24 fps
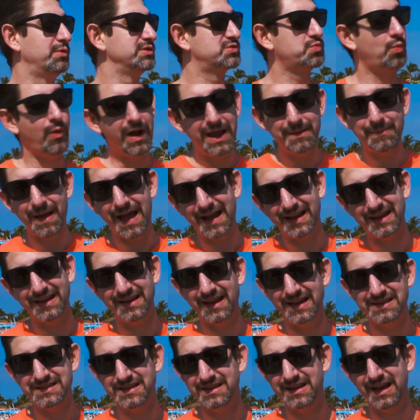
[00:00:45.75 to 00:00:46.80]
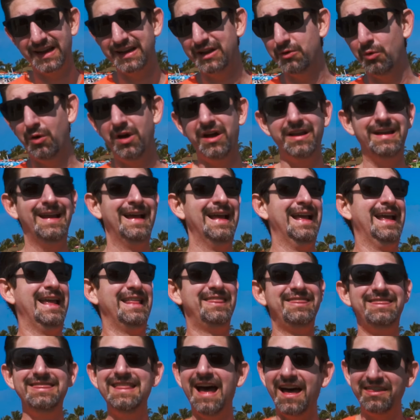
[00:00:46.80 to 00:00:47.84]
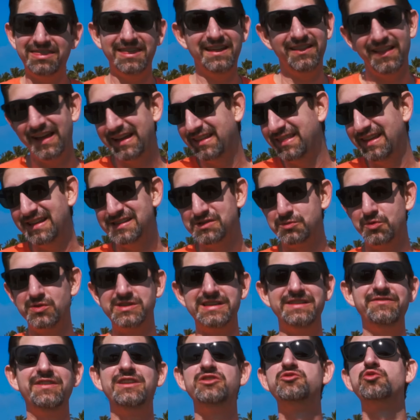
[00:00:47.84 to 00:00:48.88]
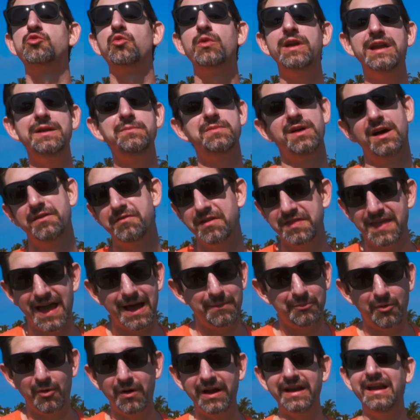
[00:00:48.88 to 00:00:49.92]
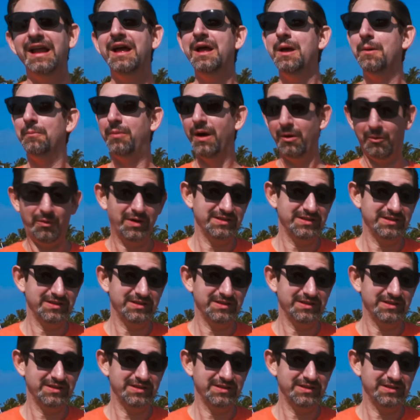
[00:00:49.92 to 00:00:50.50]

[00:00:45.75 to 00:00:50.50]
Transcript: was way back in 1991. Nothing like this was even dreamed of at that point. But